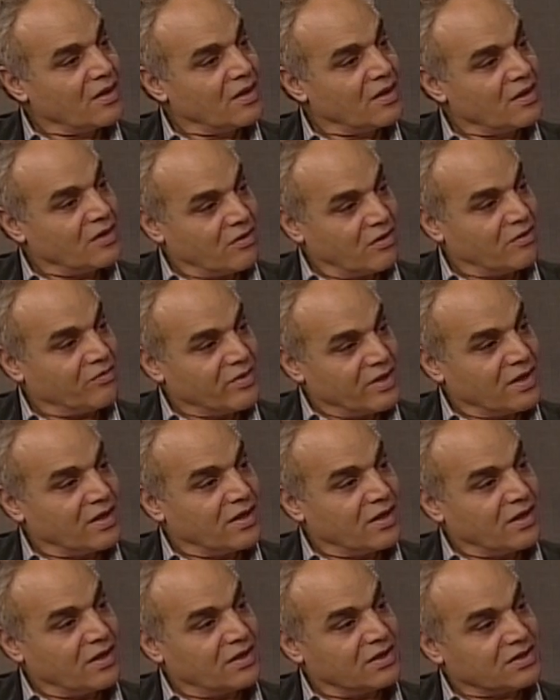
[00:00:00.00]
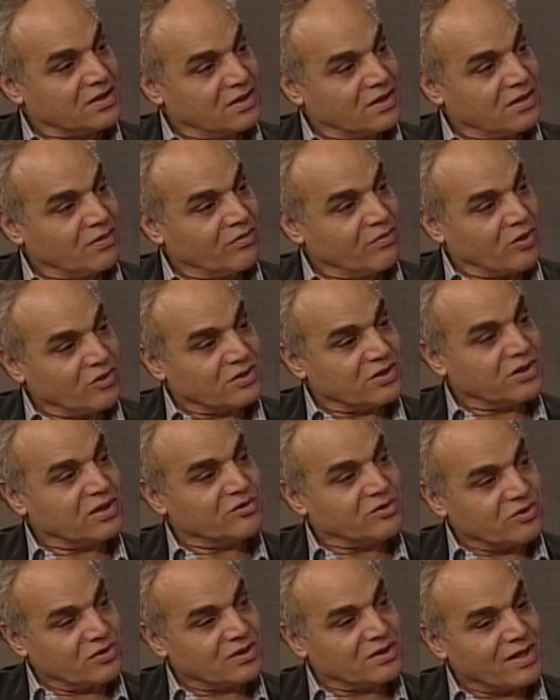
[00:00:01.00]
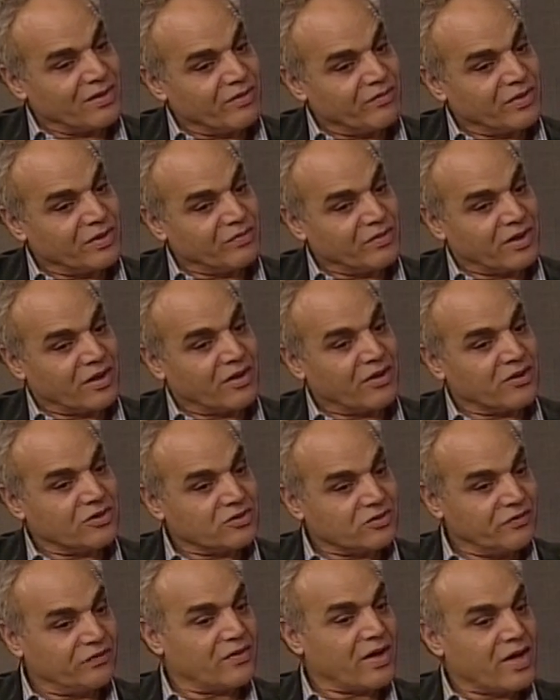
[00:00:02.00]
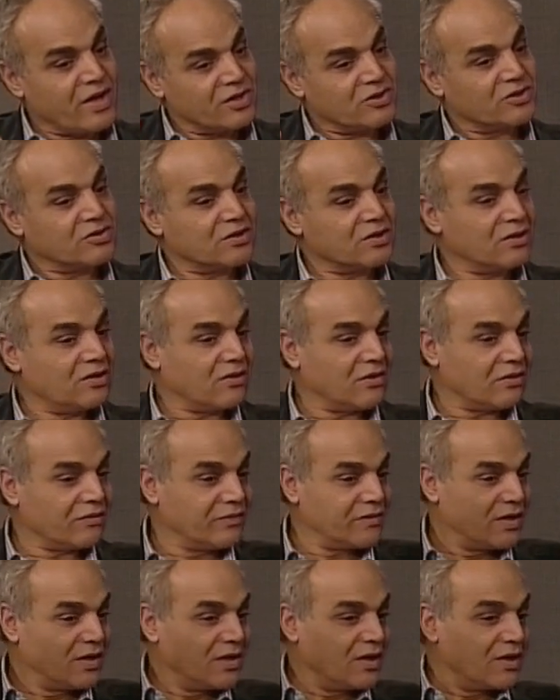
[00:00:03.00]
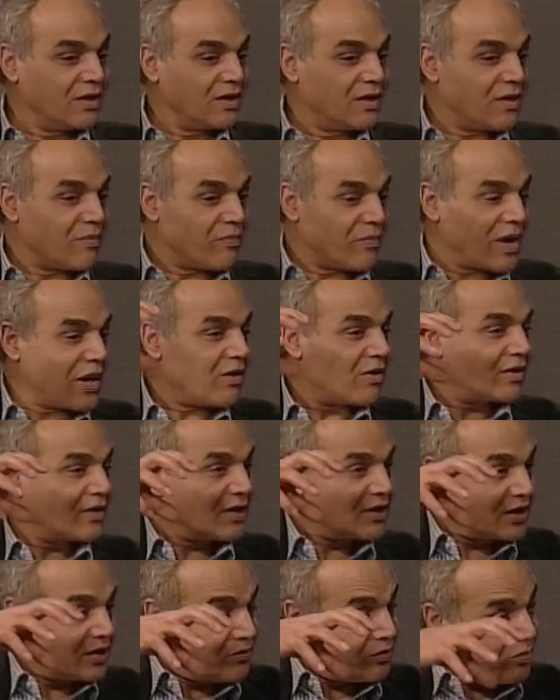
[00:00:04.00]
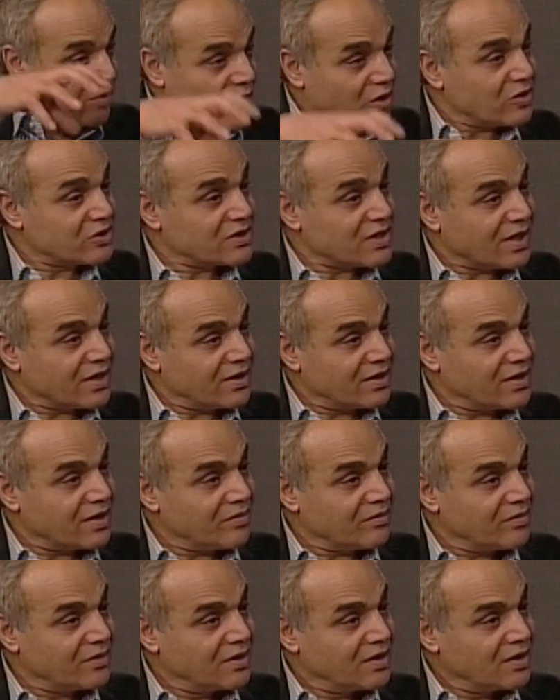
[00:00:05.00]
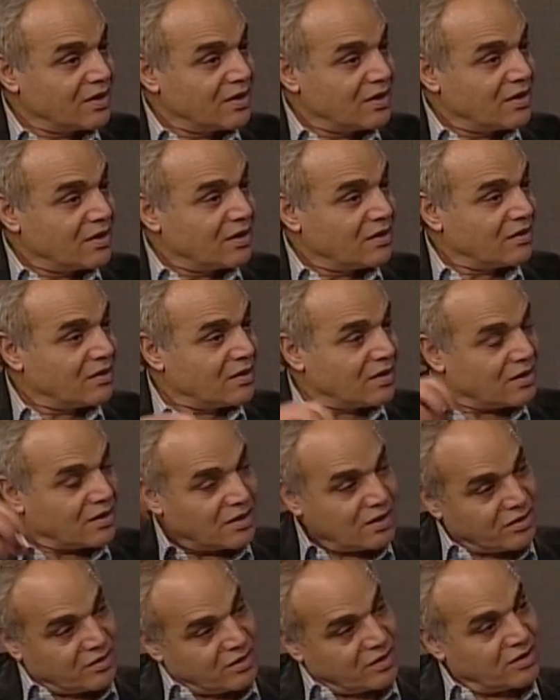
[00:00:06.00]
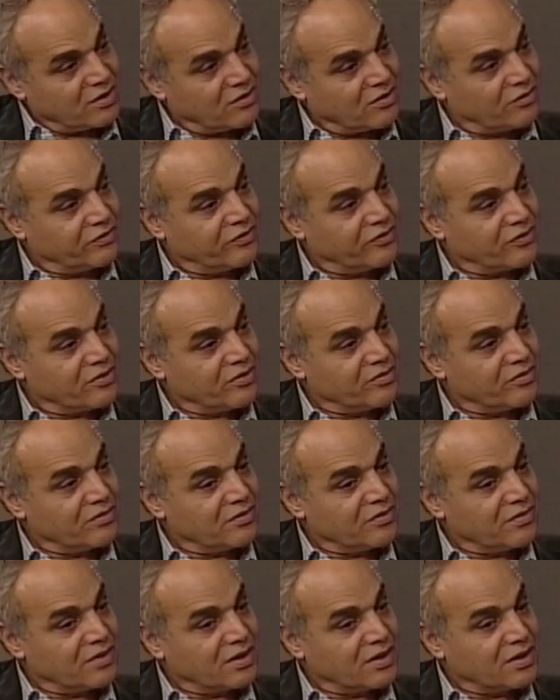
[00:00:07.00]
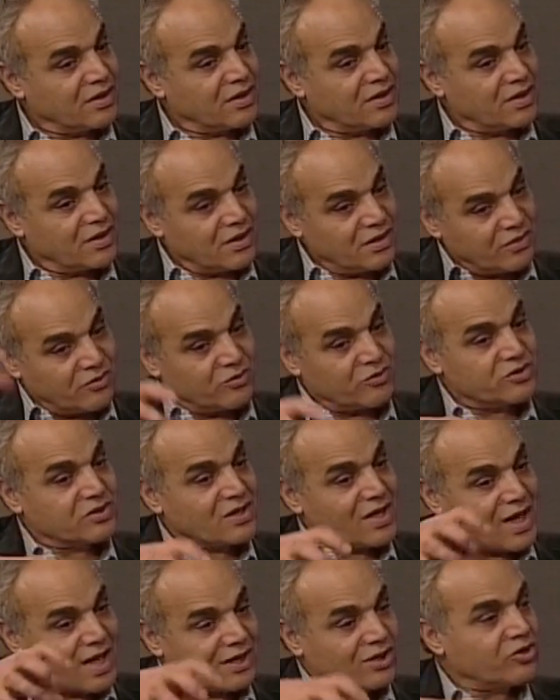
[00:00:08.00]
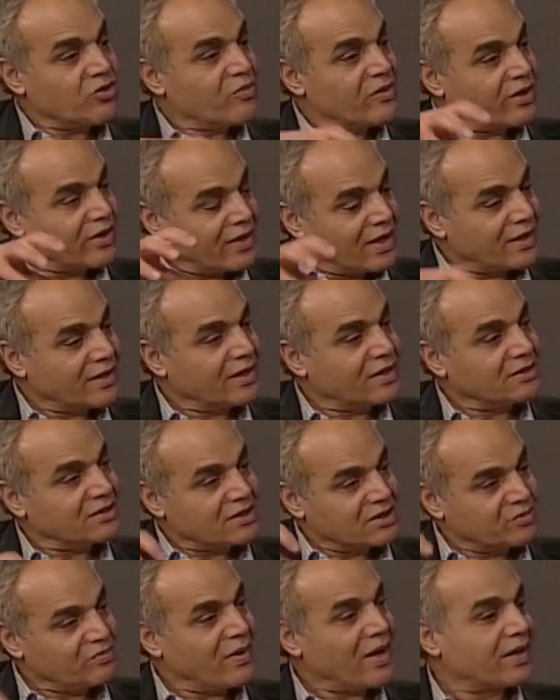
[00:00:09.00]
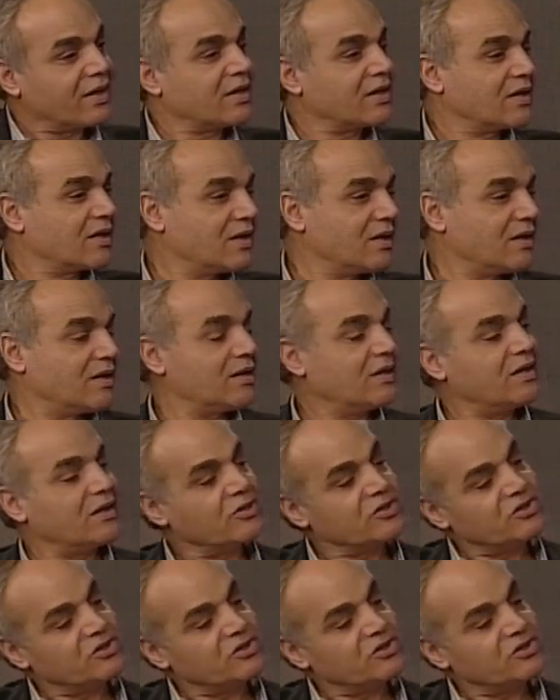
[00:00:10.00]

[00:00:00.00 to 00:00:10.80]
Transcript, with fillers: you know, being uh, Muslims or Islamic, but because of the history of the power that imposed on them uh, you know, from uh, those undemocratic, despotic uh,